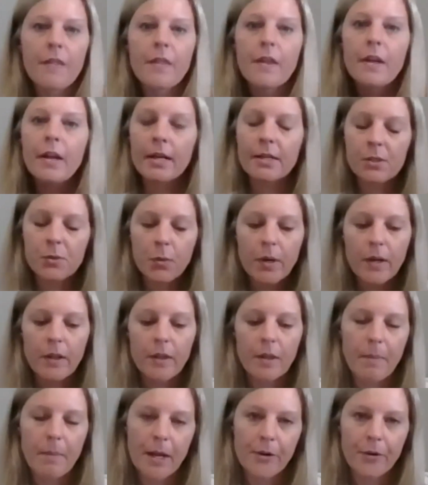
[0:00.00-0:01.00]
The next one
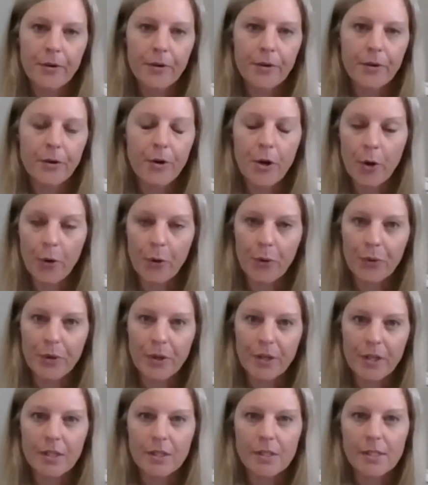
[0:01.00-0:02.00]
of the better
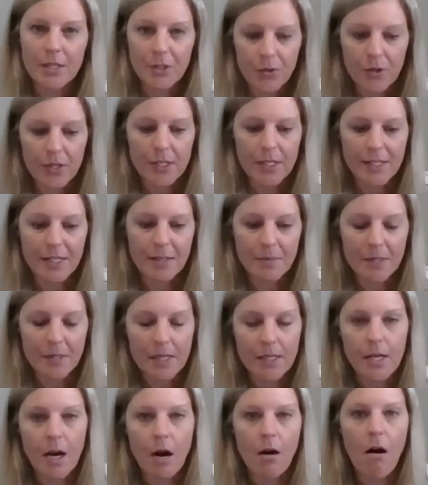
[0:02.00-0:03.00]
known sensory systems
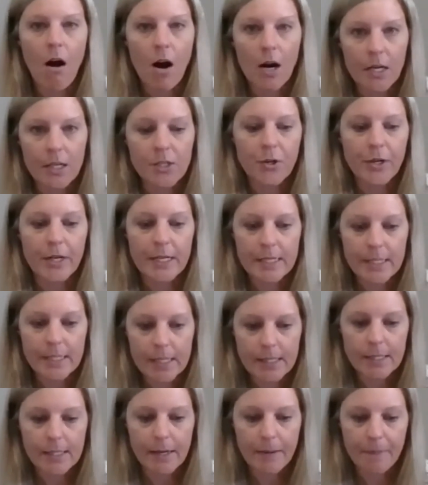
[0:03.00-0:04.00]
is our auditory
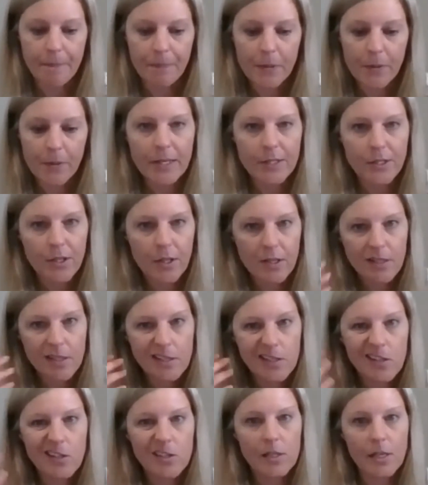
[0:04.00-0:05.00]
system, right? So this
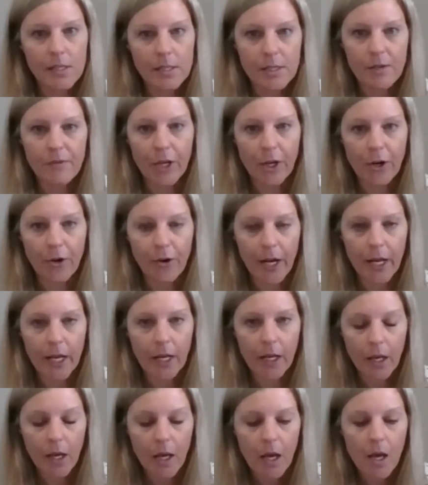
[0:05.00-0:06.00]
is our sense of
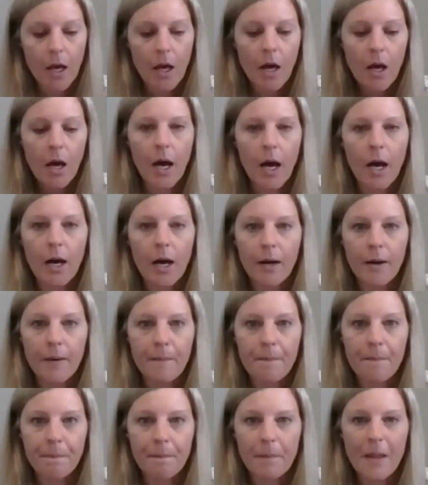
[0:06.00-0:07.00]
hearing.
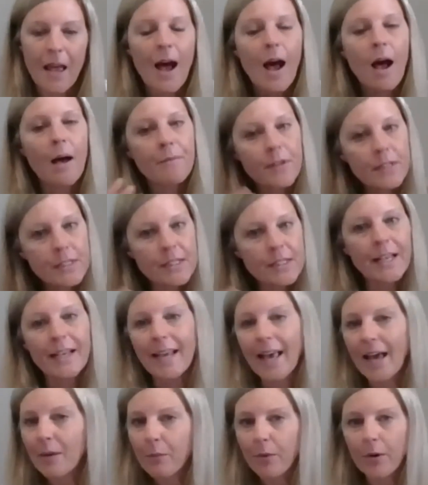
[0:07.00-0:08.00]
Obviously,
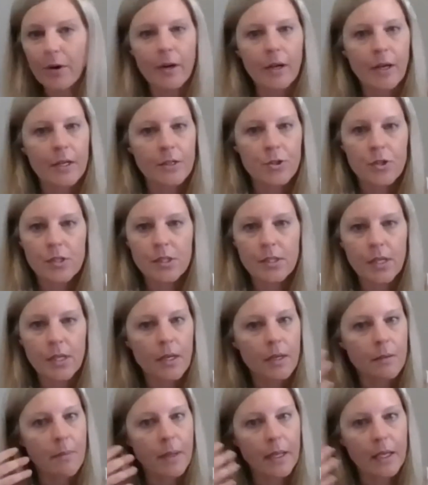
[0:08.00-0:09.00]
again, we're
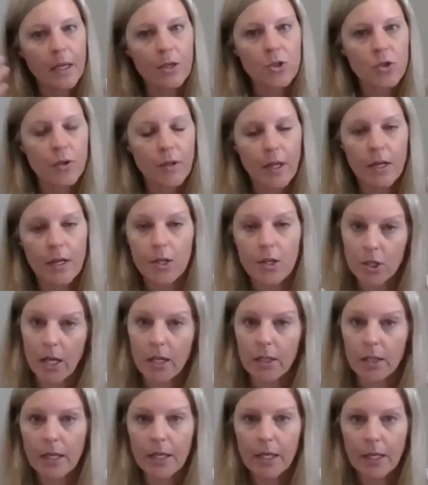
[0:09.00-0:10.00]
interested in making sure that a
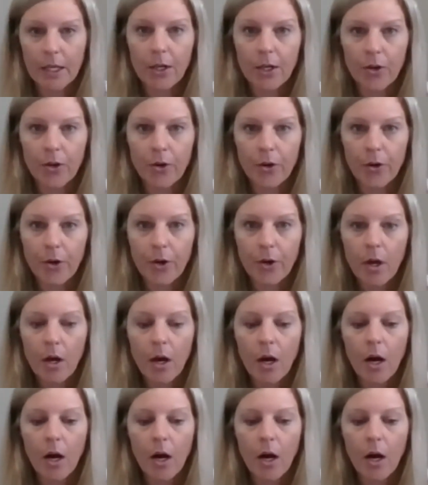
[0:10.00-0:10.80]
child can hear